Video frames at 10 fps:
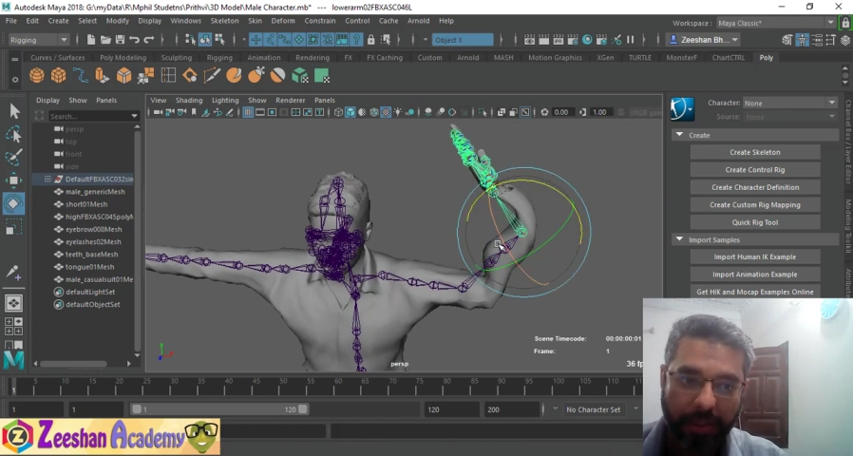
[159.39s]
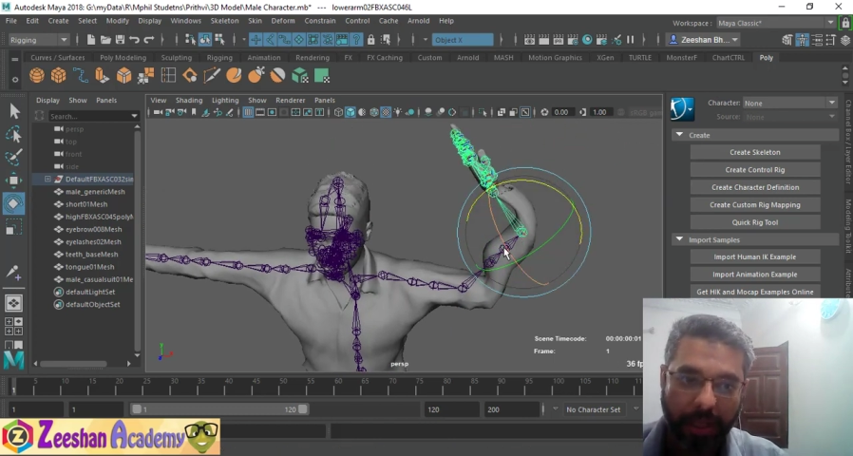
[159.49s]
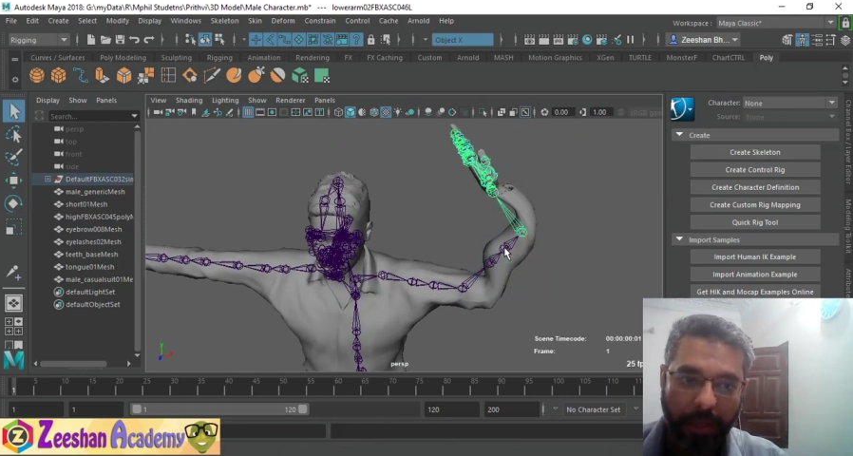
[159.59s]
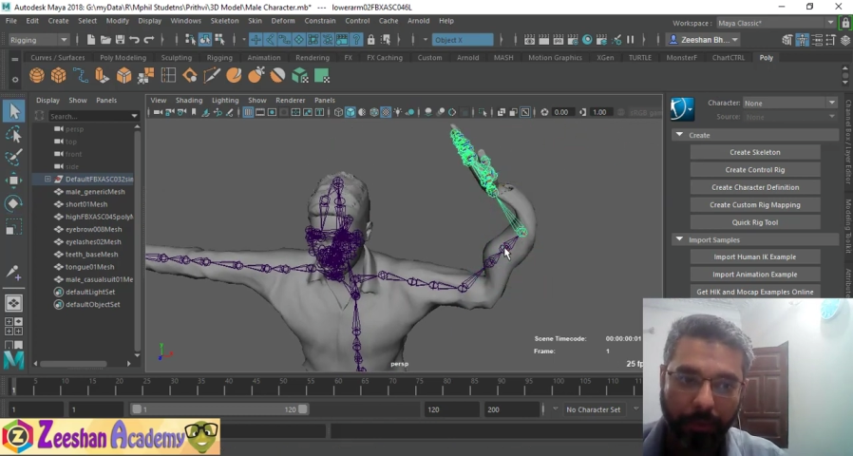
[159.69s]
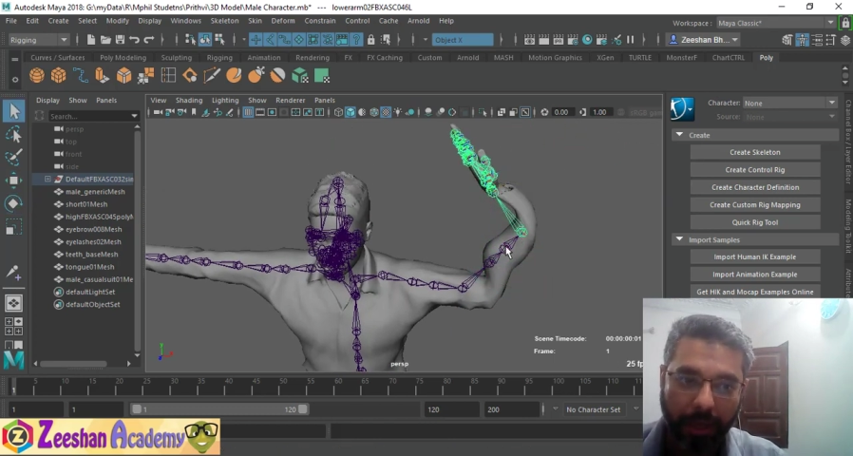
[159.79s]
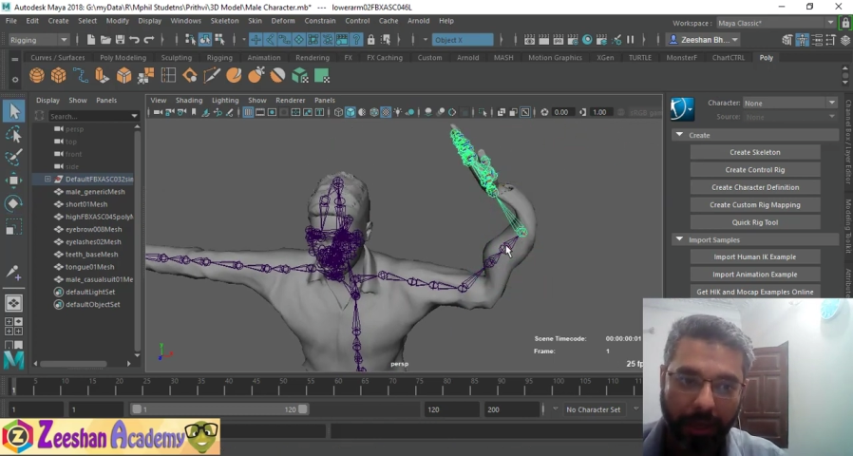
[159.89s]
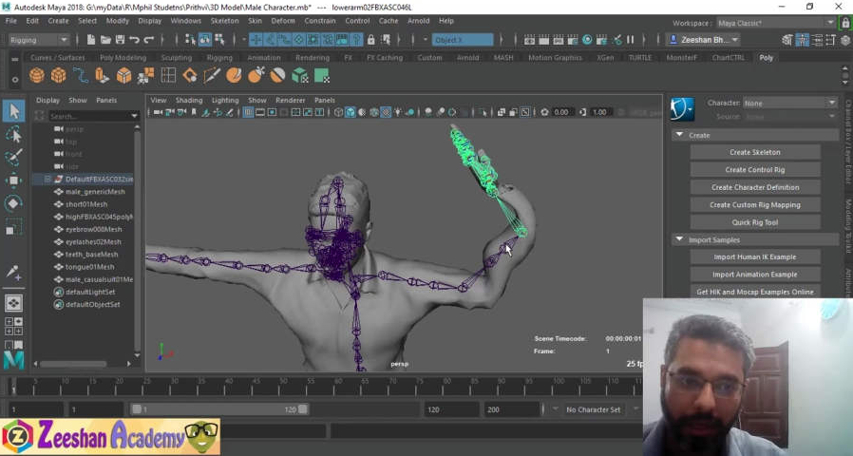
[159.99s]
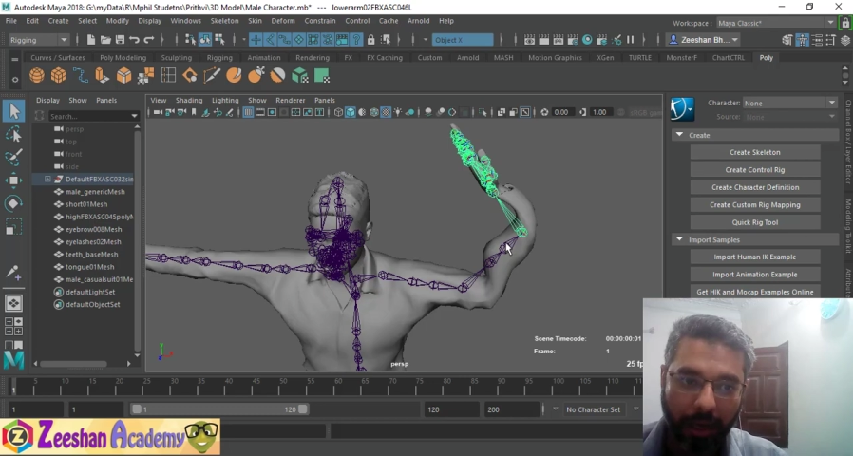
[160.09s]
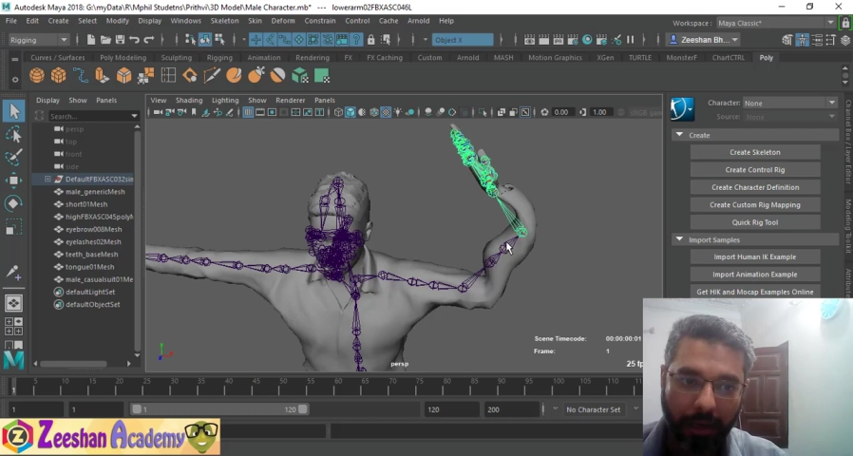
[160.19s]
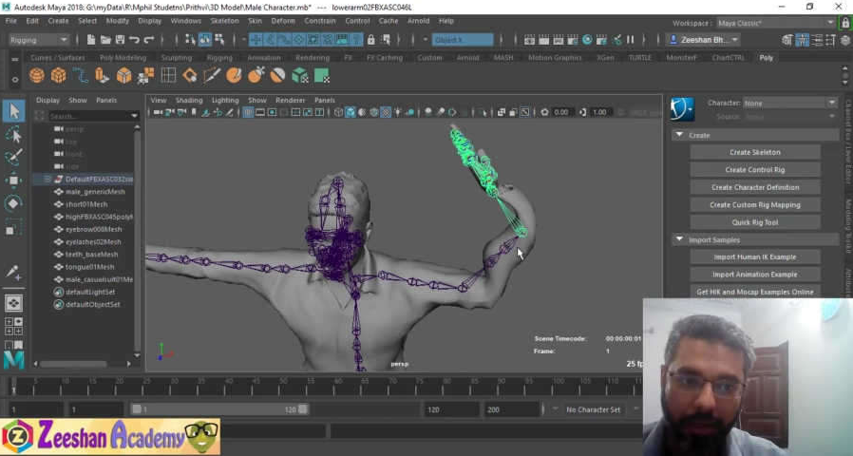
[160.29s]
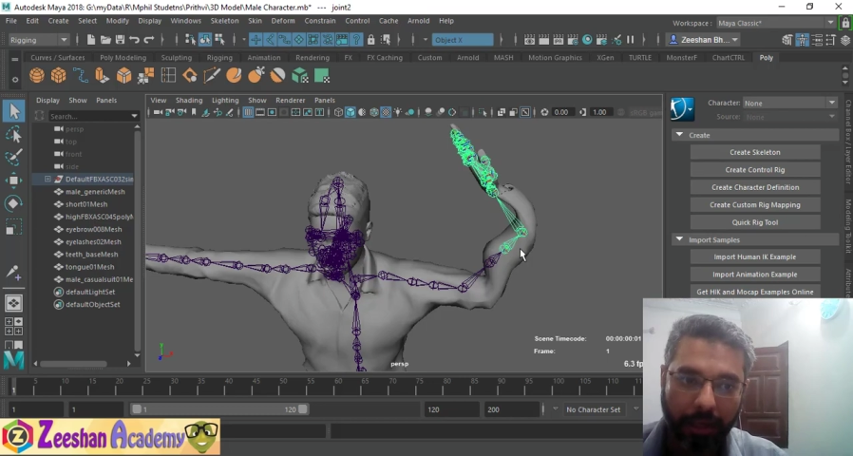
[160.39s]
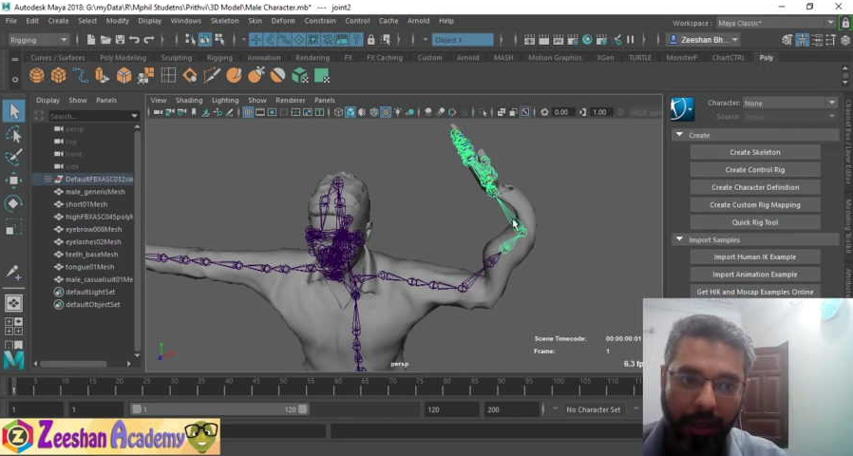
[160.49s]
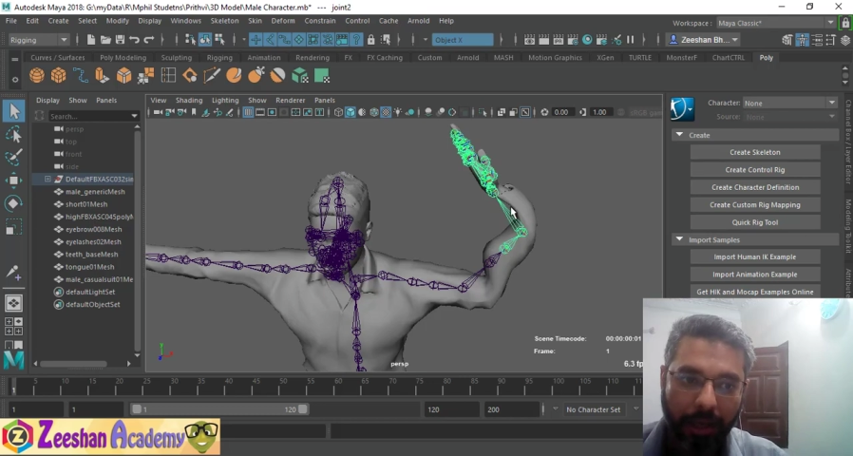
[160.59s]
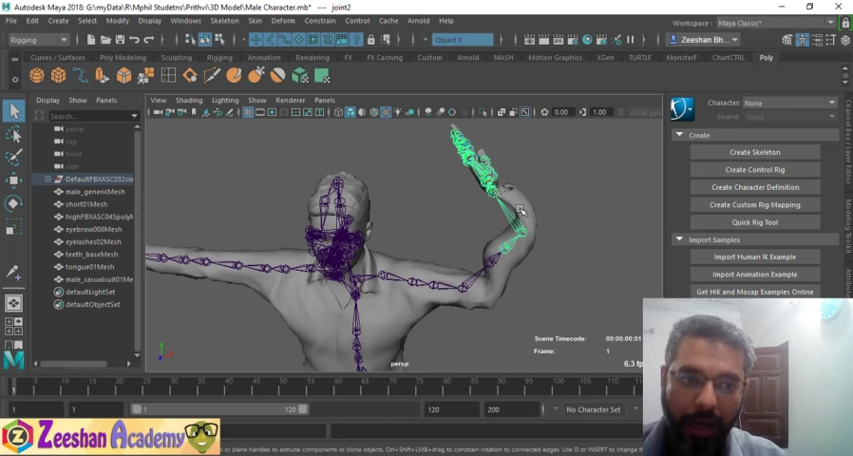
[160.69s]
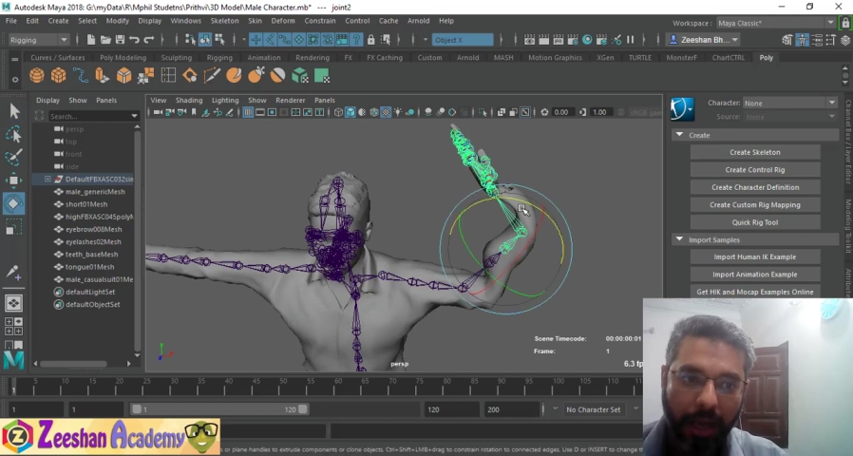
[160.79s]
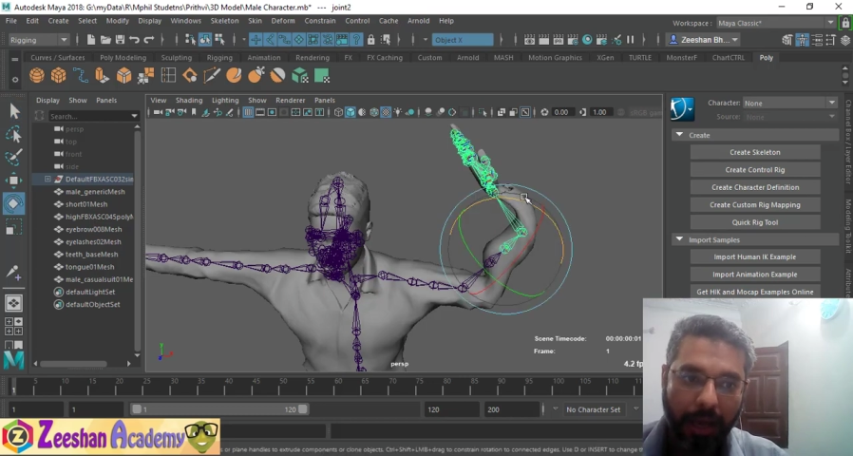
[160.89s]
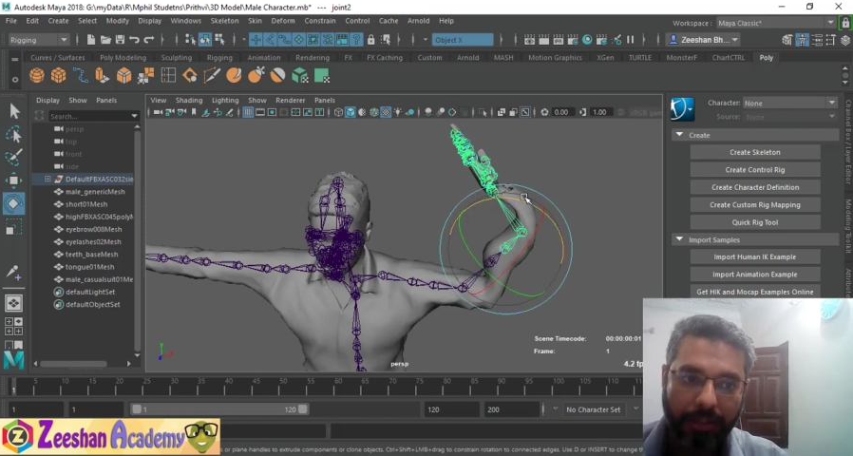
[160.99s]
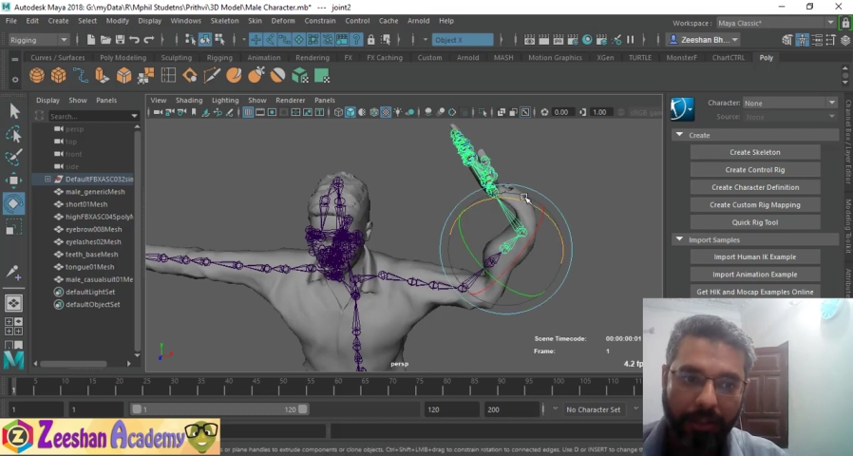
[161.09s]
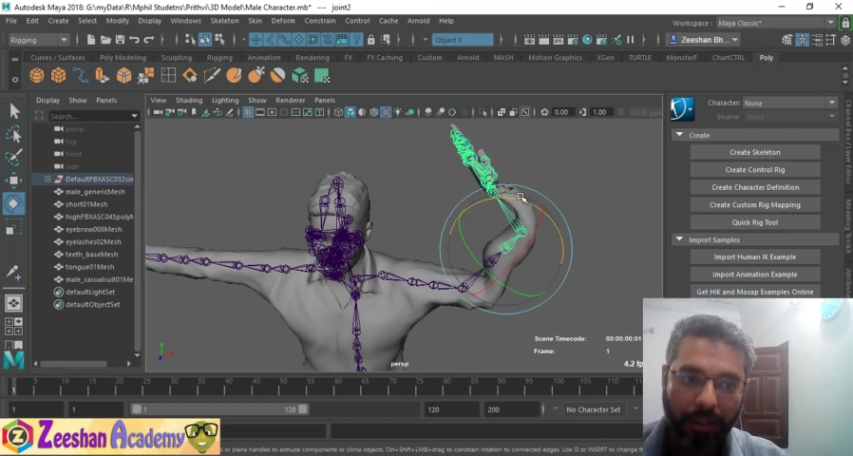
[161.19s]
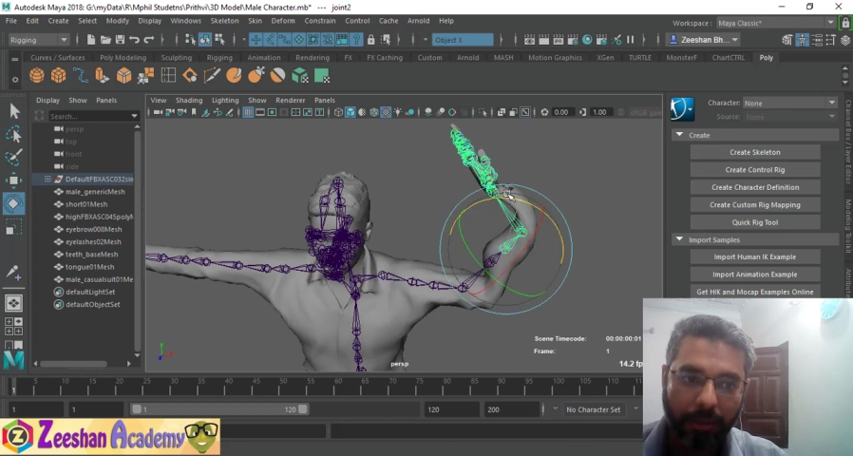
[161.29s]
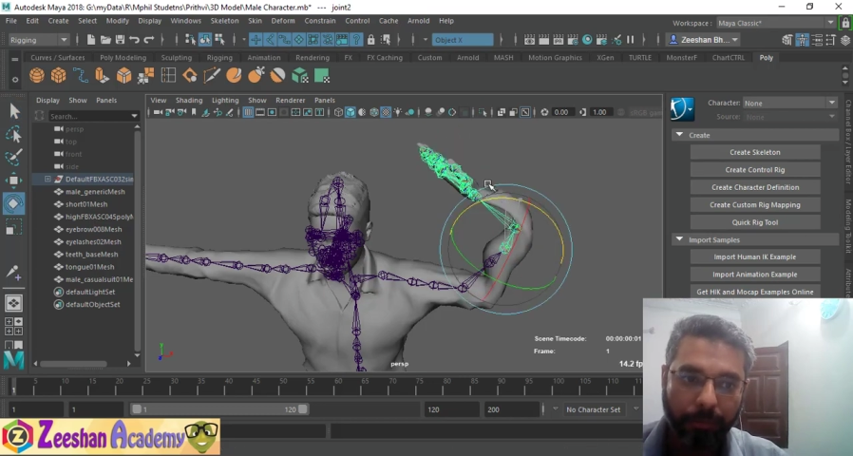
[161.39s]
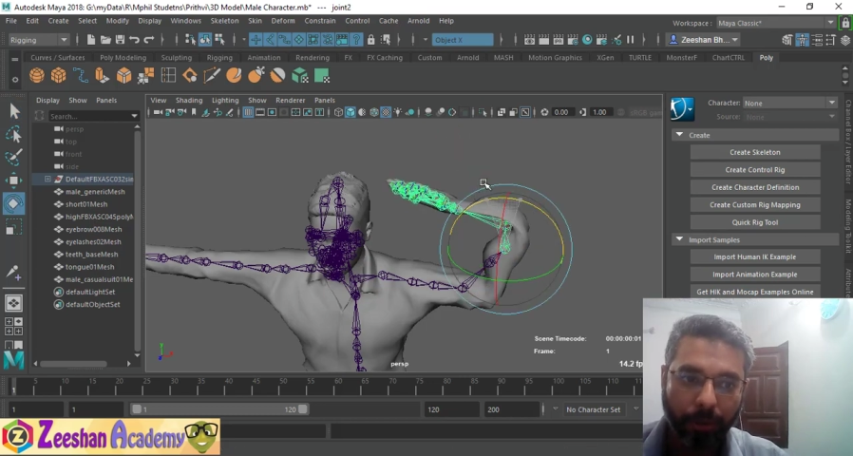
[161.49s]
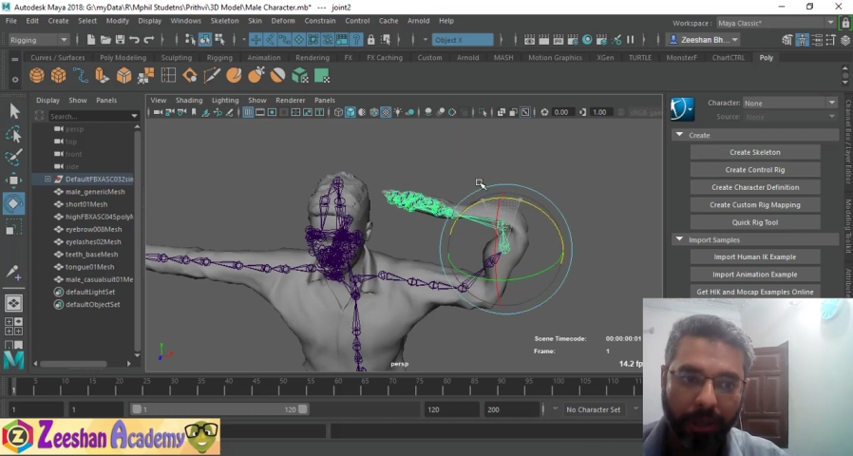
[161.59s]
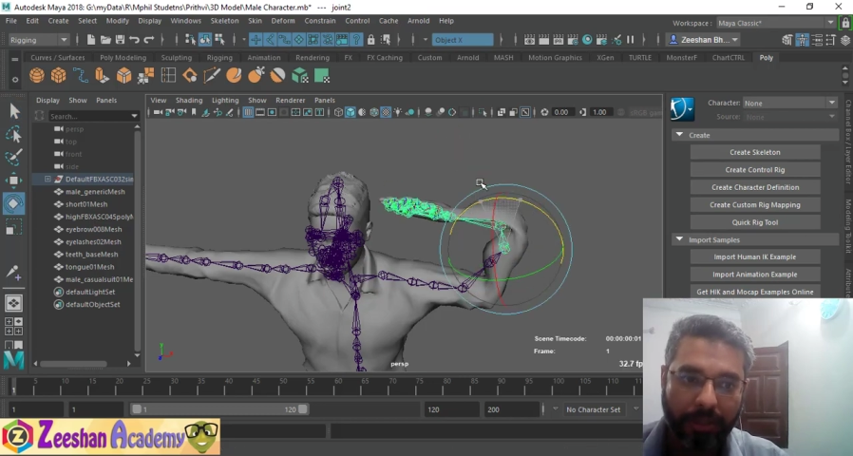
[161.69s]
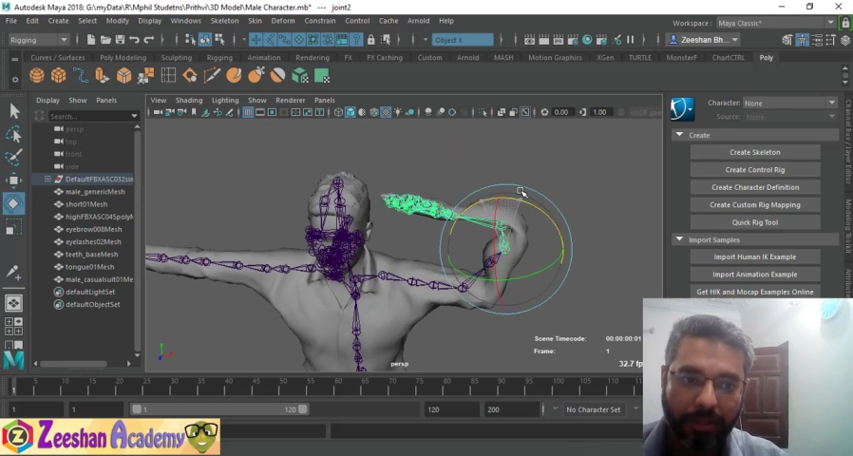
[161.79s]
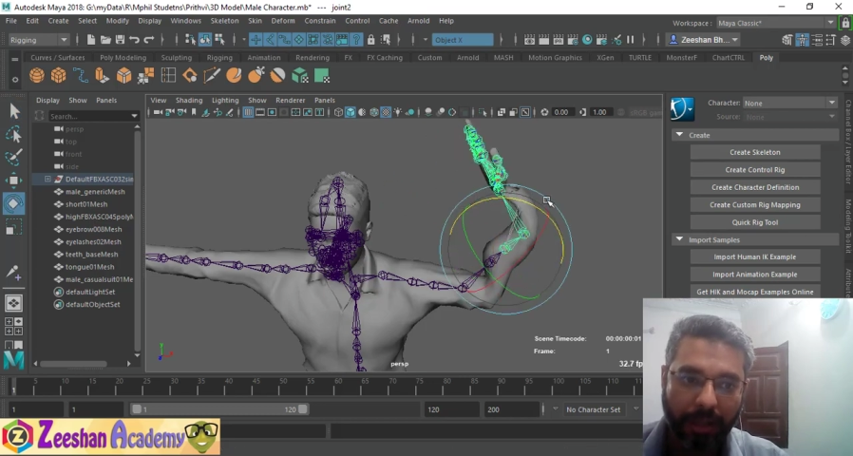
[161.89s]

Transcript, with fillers: skin breaking occurring at certain points,